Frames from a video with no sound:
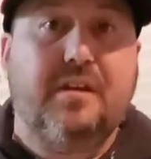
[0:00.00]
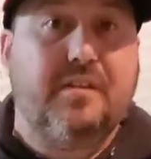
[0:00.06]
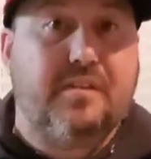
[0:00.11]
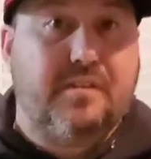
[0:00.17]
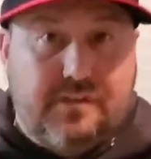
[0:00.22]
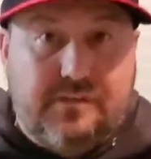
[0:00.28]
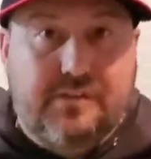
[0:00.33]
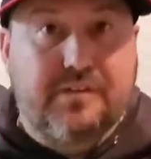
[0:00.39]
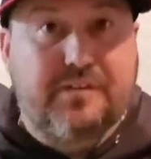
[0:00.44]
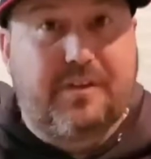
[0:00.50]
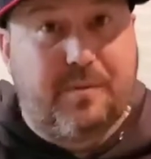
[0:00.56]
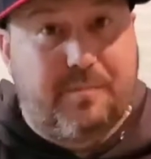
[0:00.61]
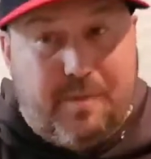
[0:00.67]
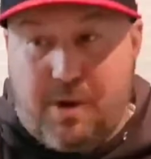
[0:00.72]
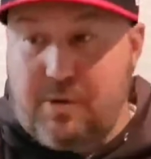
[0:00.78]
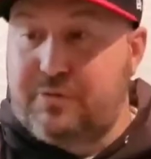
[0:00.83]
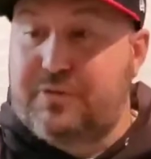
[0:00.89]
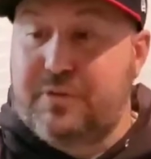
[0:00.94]
This is the
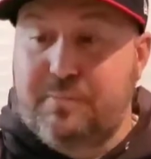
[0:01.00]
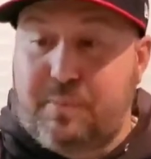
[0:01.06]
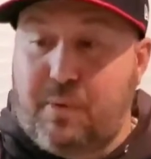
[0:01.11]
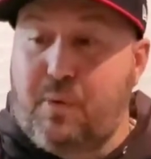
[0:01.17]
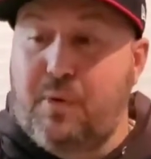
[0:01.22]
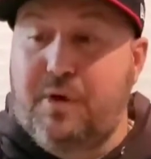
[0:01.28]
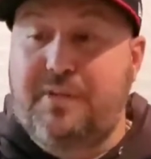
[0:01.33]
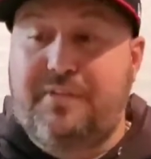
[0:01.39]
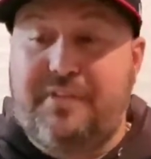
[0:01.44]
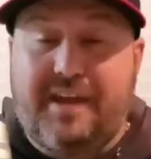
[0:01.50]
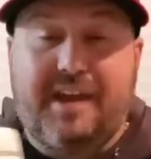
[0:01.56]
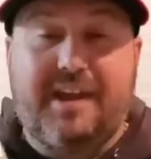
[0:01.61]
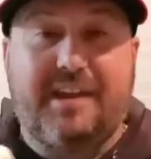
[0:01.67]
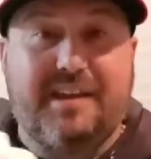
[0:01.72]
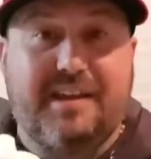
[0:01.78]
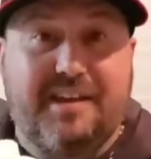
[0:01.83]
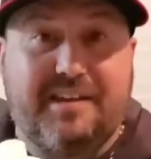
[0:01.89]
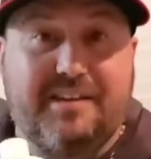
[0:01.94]
most important thing.